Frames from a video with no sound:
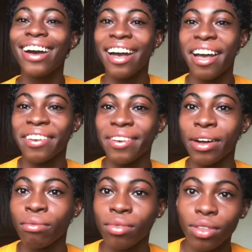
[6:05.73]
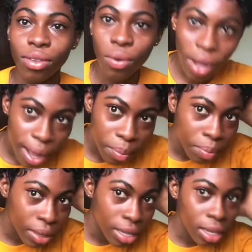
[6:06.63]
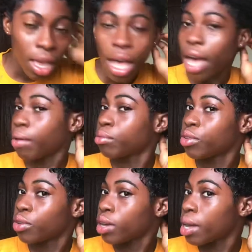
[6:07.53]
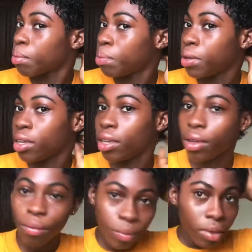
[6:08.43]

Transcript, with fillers: i don't know i'm so happy i'm so happy